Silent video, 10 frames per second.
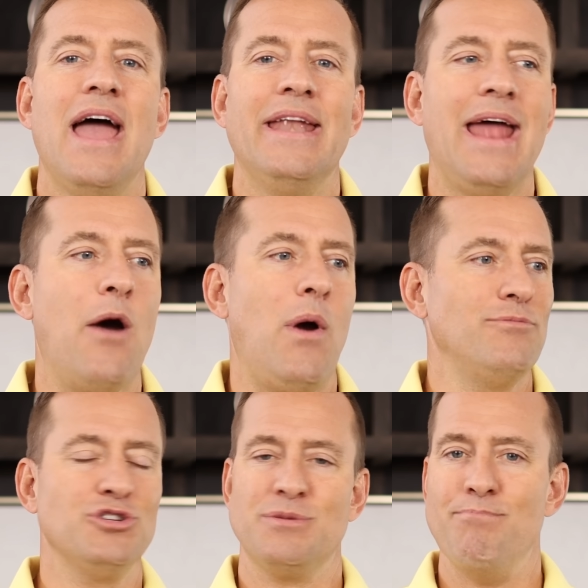and now
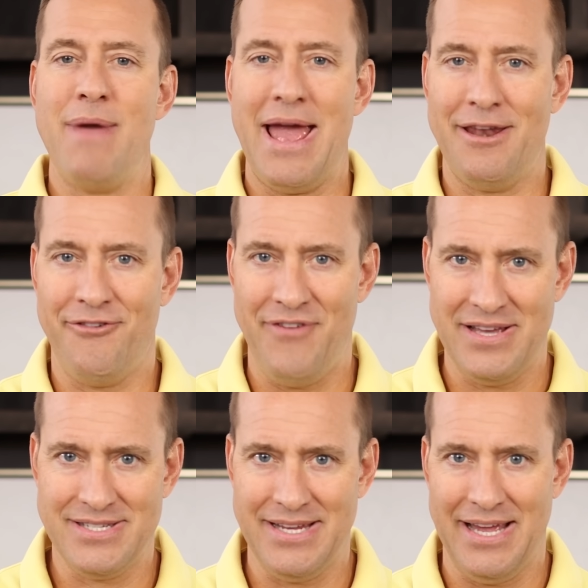I'm just
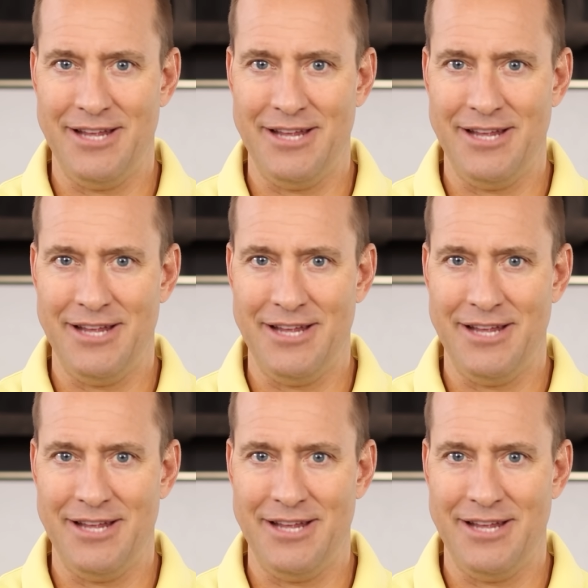manifesting